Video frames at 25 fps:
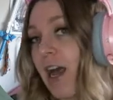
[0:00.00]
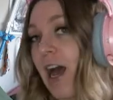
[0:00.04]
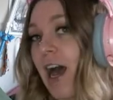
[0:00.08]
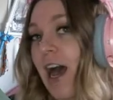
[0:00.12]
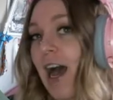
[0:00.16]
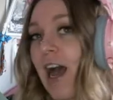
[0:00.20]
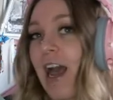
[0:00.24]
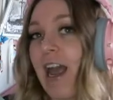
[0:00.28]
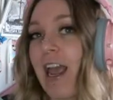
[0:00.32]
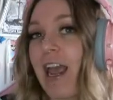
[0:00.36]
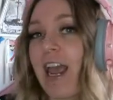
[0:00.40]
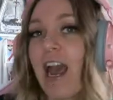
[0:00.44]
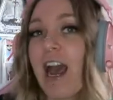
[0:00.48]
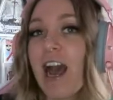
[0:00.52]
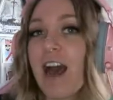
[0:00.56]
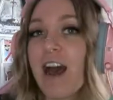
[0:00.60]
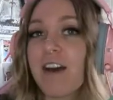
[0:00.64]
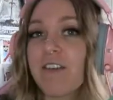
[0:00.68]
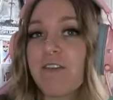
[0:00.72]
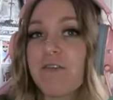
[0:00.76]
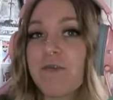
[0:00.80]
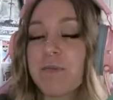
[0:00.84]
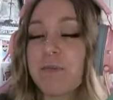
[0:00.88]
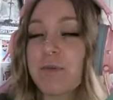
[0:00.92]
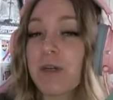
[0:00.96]
I
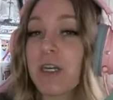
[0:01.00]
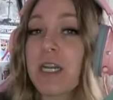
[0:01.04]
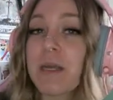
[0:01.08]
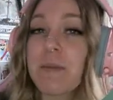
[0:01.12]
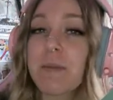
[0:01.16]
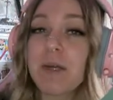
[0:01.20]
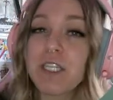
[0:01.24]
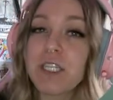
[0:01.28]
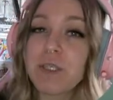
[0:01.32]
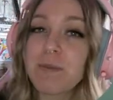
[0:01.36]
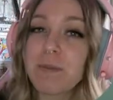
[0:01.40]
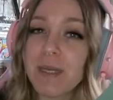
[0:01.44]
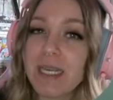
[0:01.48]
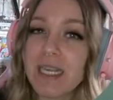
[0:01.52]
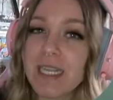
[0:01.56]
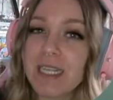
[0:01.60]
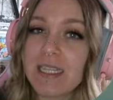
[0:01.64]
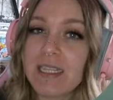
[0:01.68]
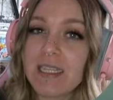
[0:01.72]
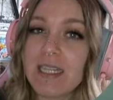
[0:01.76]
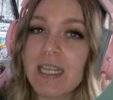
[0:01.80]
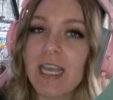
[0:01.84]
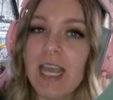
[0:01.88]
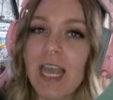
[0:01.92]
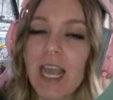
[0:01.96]
have pretty much
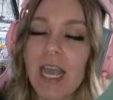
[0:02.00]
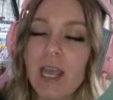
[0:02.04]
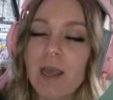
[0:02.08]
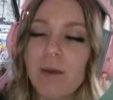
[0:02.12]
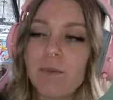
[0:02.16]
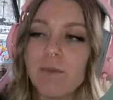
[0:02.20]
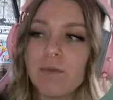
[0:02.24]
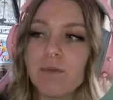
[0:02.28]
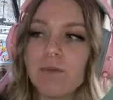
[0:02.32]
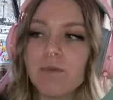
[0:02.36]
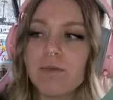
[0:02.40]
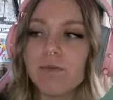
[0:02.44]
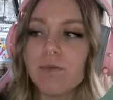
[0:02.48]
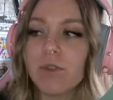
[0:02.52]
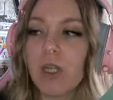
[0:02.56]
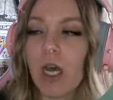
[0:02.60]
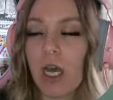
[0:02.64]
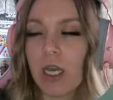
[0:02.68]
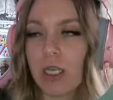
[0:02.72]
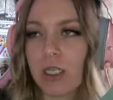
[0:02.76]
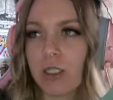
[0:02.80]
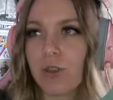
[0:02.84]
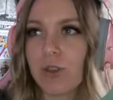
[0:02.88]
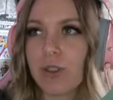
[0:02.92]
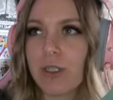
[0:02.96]
beat the game,
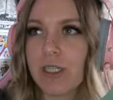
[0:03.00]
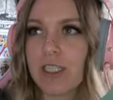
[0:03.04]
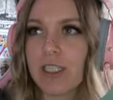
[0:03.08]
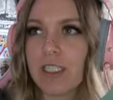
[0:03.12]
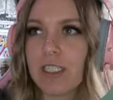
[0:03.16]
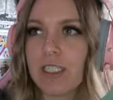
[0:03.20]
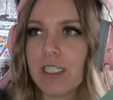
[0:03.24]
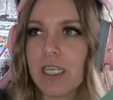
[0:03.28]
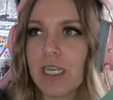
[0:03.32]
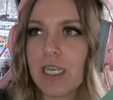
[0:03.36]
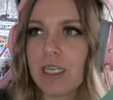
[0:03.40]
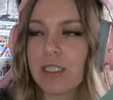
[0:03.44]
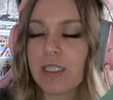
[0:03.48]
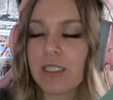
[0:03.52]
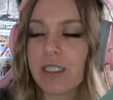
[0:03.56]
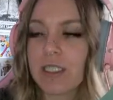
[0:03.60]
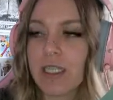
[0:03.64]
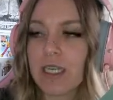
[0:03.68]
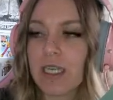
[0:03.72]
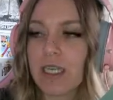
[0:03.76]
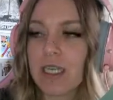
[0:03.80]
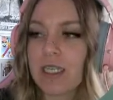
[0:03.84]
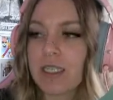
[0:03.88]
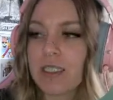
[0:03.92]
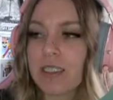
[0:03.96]
not including the
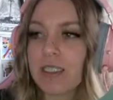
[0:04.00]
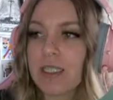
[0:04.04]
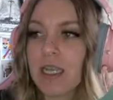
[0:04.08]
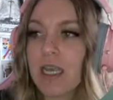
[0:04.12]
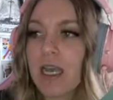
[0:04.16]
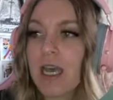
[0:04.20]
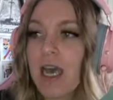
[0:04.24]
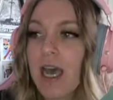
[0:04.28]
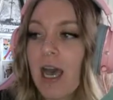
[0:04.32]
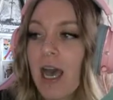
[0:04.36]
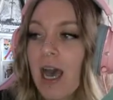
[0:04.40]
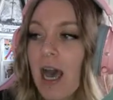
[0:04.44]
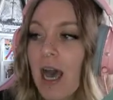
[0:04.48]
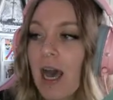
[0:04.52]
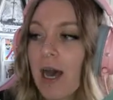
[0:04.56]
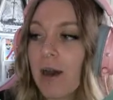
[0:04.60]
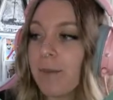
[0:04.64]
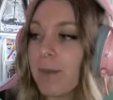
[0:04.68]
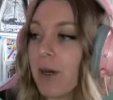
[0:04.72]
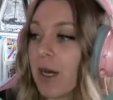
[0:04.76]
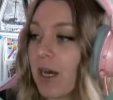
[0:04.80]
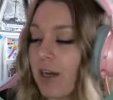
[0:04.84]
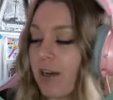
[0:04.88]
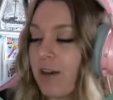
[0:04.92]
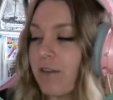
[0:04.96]
DLCs,
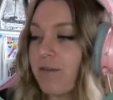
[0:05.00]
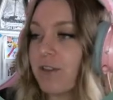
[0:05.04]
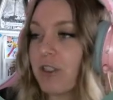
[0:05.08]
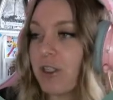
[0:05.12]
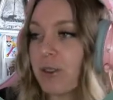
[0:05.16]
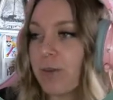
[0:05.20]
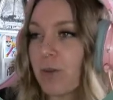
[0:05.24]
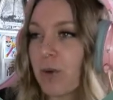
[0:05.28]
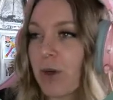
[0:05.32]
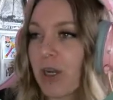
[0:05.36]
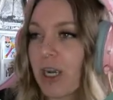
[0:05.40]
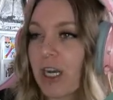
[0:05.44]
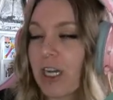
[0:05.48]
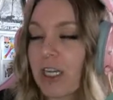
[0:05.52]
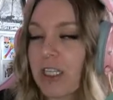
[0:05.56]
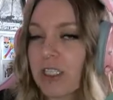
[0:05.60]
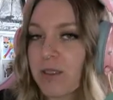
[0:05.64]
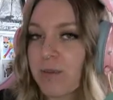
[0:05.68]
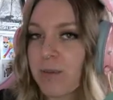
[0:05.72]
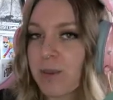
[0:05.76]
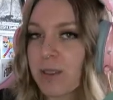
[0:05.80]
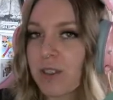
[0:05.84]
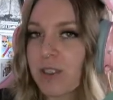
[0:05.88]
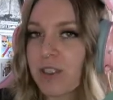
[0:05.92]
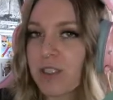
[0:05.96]
of 2 Point
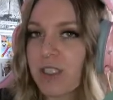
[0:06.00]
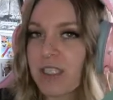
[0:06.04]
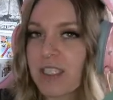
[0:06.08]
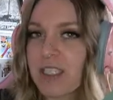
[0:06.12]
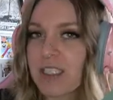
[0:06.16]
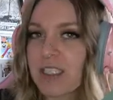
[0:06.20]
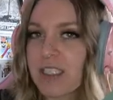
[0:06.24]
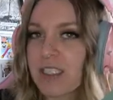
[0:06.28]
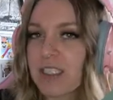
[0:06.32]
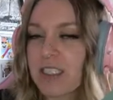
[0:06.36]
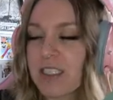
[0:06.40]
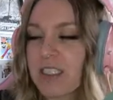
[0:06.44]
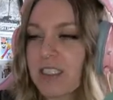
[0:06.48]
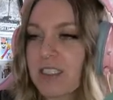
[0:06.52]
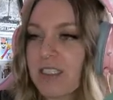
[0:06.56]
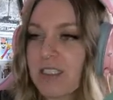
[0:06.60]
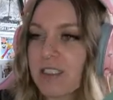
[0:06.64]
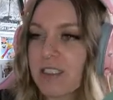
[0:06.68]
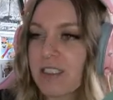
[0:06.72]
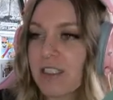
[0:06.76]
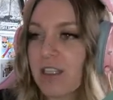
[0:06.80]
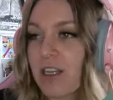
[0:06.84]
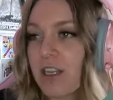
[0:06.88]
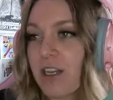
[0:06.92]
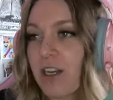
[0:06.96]
Hospital. So this,
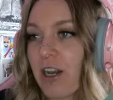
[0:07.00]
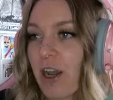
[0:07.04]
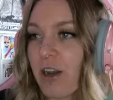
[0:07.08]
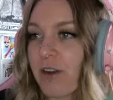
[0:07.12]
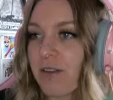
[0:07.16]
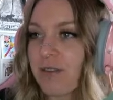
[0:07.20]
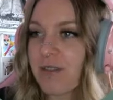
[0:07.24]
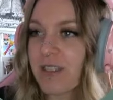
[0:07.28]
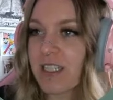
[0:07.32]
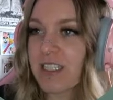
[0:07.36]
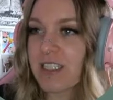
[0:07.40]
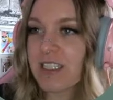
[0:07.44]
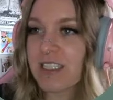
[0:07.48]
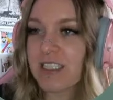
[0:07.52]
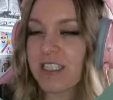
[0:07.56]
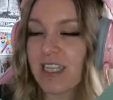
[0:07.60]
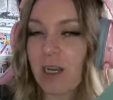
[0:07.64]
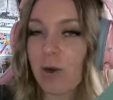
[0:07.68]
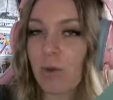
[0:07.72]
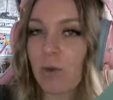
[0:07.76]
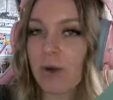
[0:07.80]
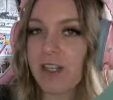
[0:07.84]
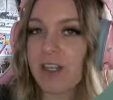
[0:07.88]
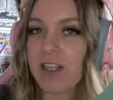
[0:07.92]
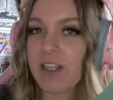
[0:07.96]
you know, this is
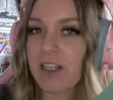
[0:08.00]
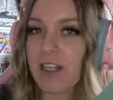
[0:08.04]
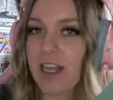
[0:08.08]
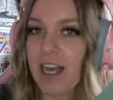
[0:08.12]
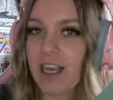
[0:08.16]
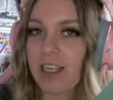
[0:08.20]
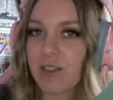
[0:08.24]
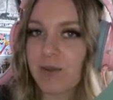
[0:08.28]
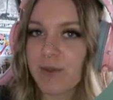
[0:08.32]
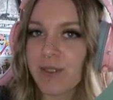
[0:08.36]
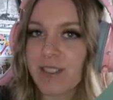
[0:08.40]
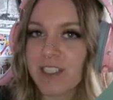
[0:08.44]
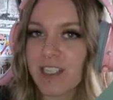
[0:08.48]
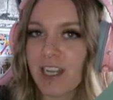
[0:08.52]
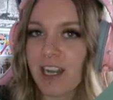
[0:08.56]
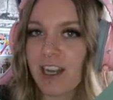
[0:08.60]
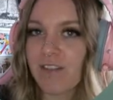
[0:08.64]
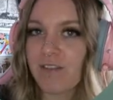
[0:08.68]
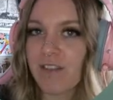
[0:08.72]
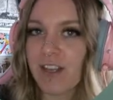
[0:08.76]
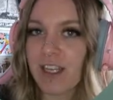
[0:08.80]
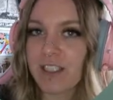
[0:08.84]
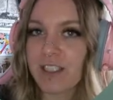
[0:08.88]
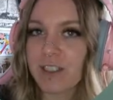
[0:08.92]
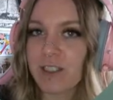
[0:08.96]
like one of the last ones I
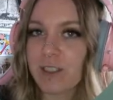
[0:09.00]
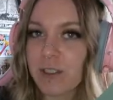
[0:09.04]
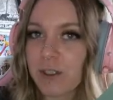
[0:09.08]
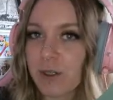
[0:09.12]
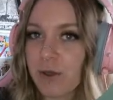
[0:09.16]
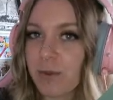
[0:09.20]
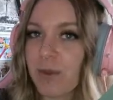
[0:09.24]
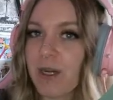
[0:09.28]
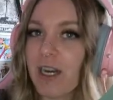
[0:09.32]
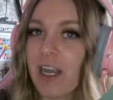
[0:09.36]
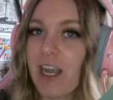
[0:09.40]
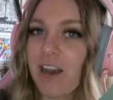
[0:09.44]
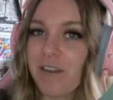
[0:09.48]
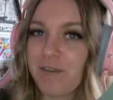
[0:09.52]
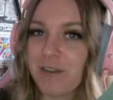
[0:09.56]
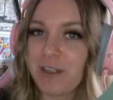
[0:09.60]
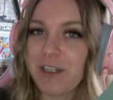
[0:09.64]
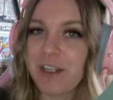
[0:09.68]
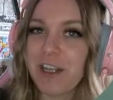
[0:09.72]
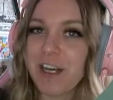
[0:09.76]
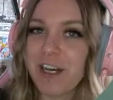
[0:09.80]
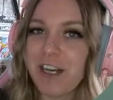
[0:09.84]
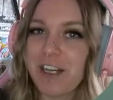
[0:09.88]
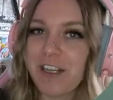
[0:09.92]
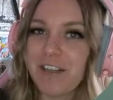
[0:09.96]
have yet to do, but I have a
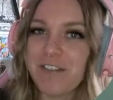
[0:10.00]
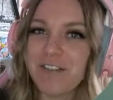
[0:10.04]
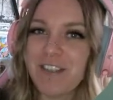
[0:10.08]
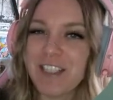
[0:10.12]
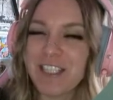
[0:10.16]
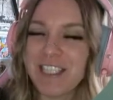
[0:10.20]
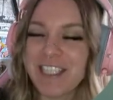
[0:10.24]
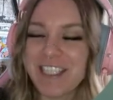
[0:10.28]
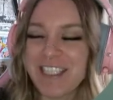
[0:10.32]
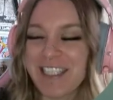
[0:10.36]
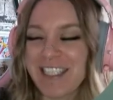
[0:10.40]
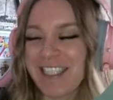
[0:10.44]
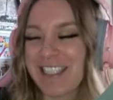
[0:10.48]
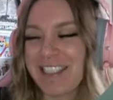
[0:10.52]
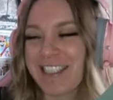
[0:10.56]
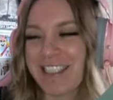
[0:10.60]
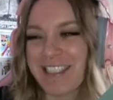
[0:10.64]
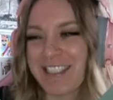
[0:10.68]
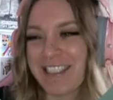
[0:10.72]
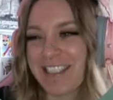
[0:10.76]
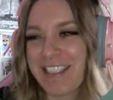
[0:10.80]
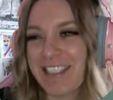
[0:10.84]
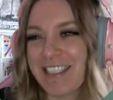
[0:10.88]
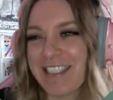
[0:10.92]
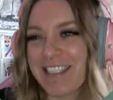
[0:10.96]
lot of the
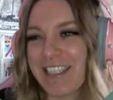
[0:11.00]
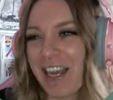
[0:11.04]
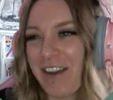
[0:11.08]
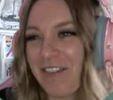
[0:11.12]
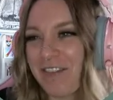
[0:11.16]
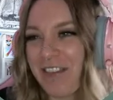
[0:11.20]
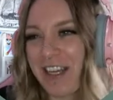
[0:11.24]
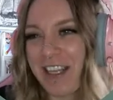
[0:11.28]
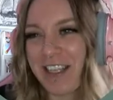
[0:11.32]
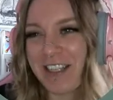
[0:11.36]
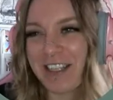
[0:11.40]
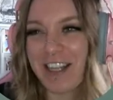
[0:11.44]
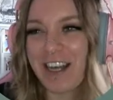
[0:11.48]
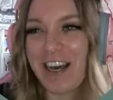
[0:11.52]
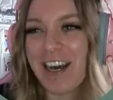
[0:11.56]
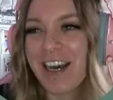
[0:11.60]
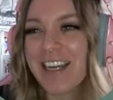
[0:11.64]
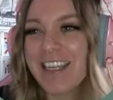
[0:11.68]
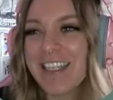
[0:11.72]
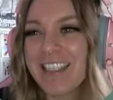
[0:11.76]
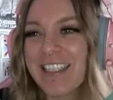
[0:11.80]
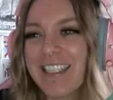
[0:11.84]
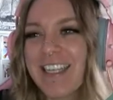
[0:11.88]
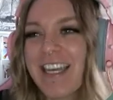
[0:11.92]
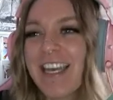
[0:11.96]
diseases and stuff unlocked.